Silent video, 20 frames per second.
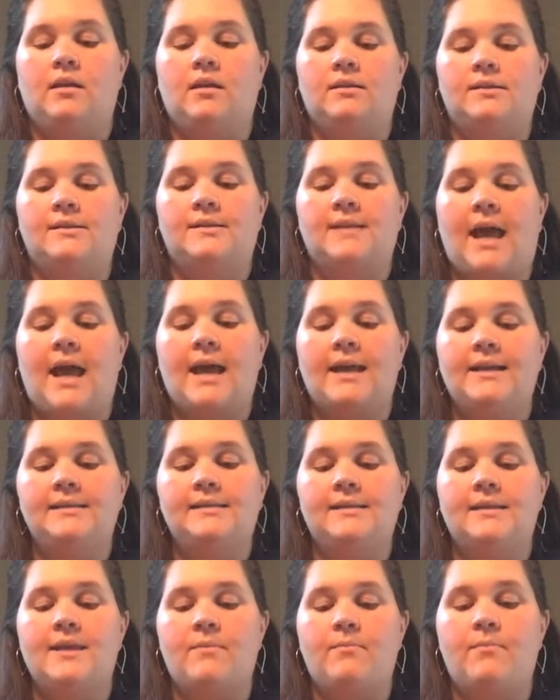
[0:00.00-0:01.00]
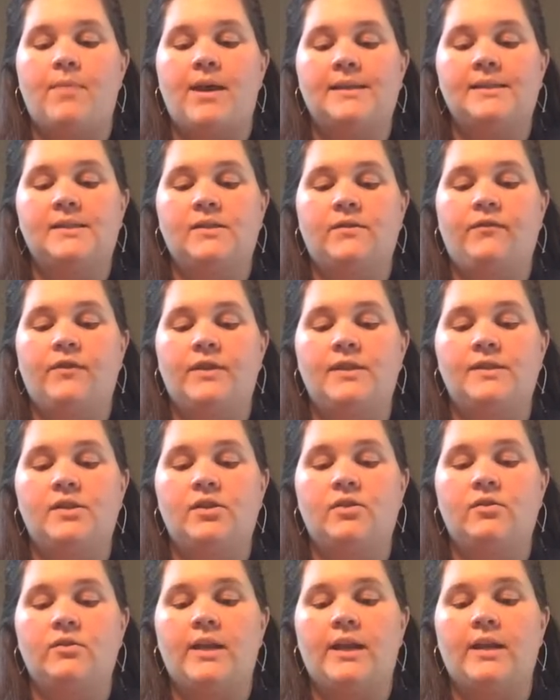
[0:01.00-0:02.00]
size that best fits
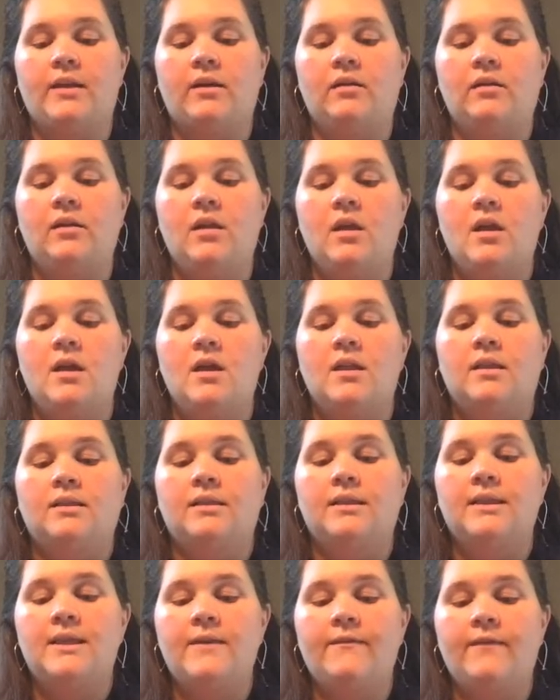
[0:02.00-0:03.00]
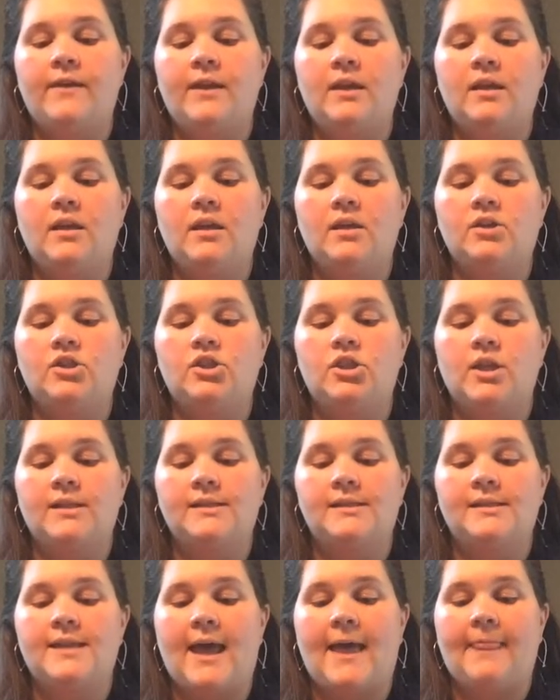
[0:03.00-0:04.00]
your nail, leaving
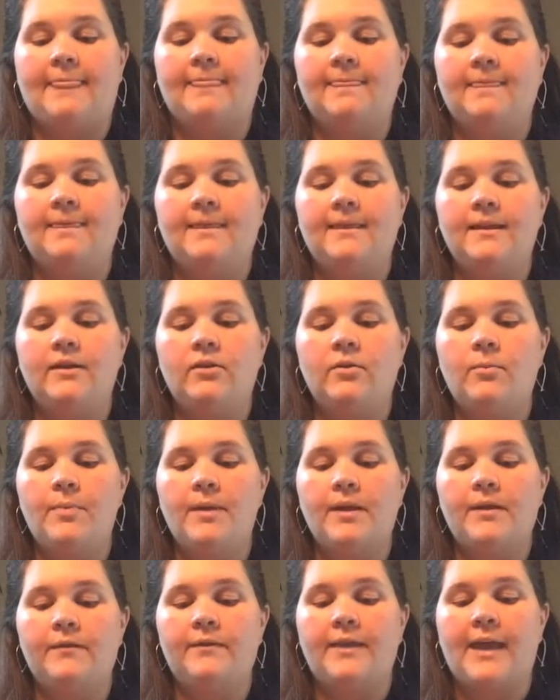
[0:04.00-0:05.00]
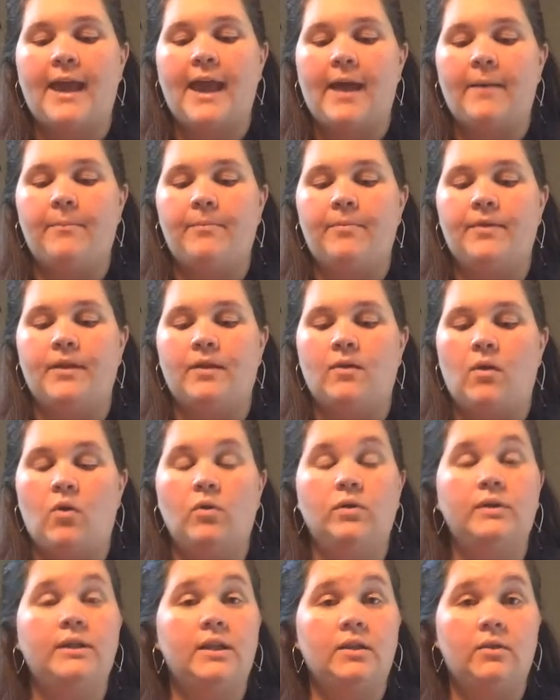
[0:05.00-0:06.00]
just that little bit of gap that
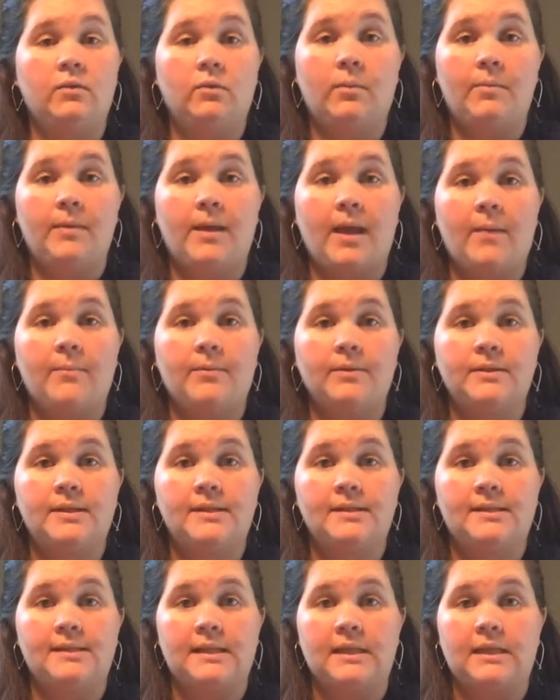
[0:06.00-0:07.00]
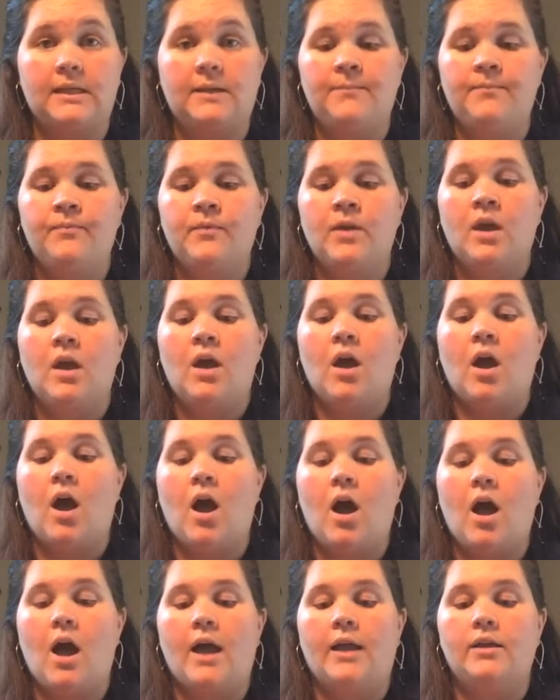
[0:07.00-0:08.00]
only you will be able to see
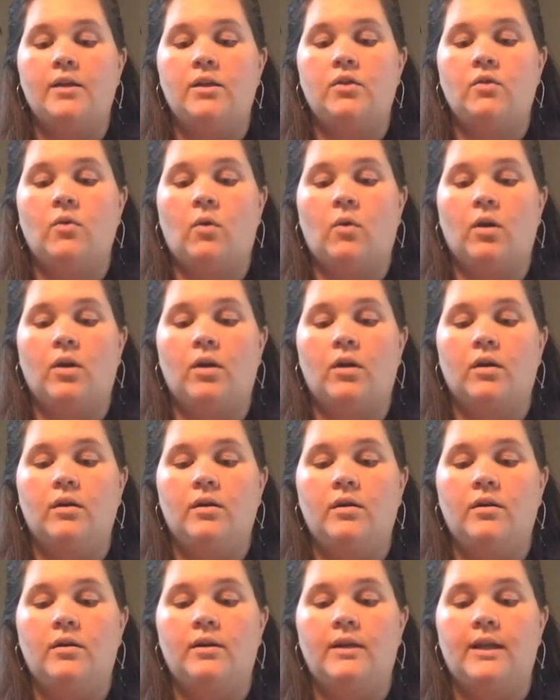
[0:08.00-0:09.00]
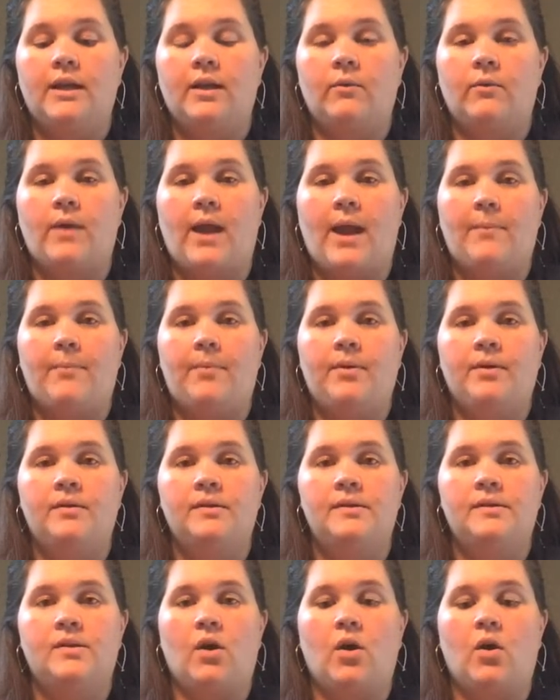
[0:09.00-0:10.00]
on your nail wrap.
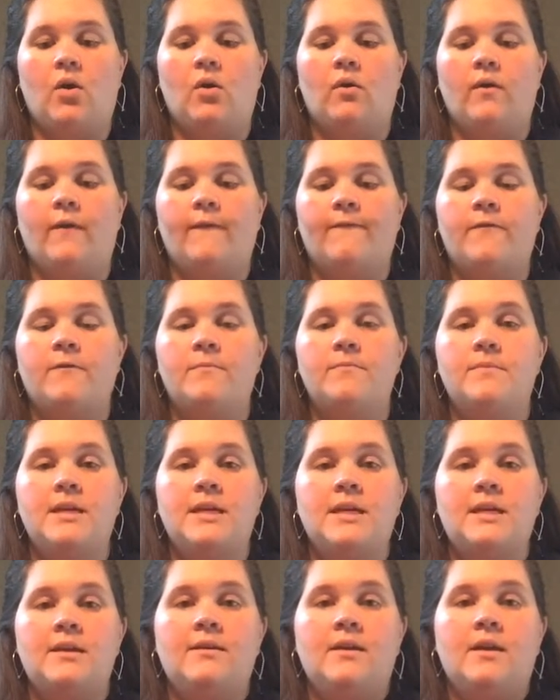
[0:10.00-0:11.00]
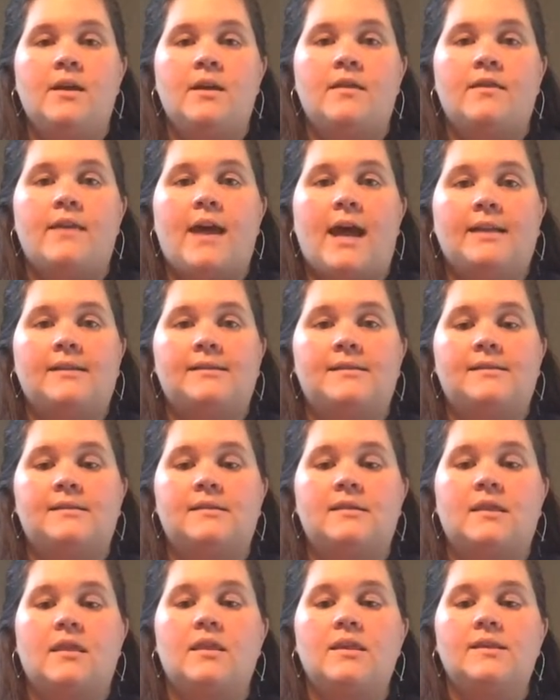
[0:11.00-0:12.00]
So for me, that's
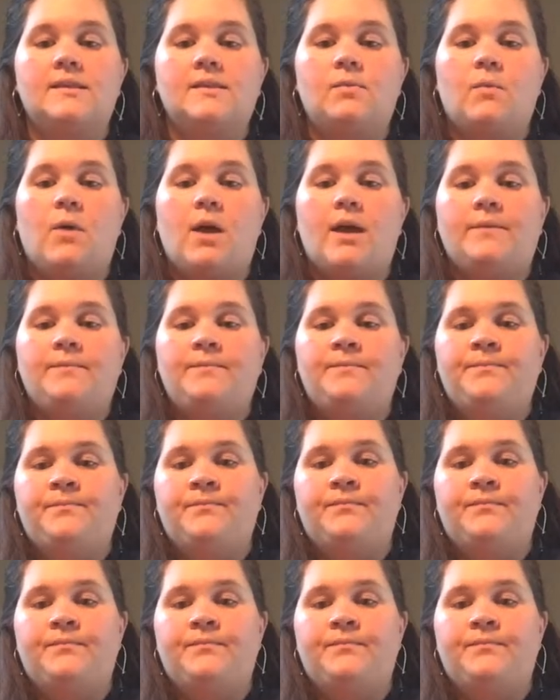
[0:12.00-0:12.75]
this one